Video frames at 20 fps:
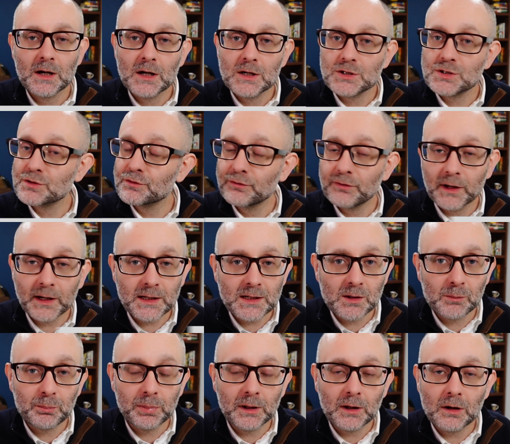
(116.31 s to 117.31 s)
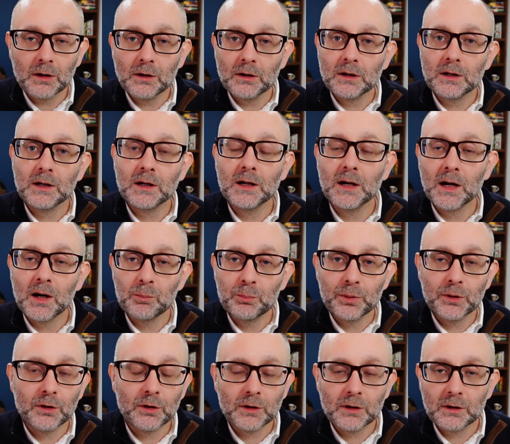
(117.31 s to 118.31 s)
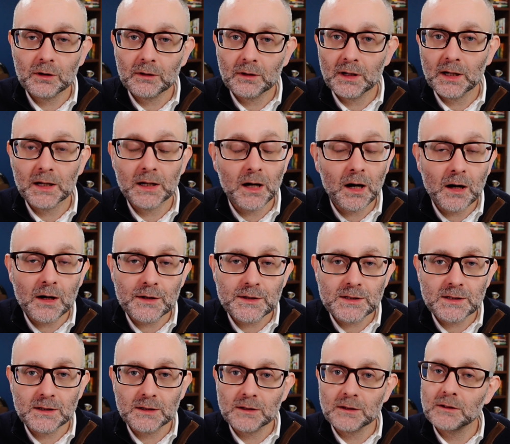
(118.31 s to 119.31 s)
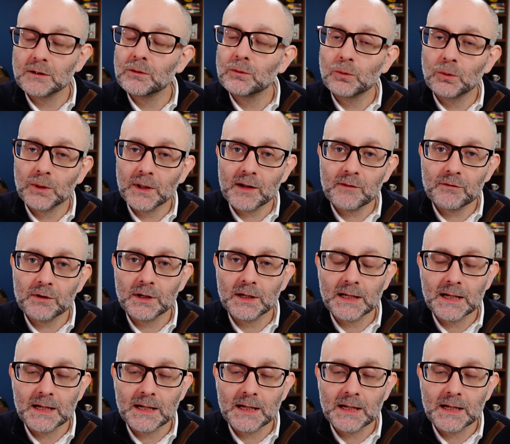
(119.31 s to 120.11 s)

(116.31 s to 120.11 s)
So find a blog, a book, an article, whatever it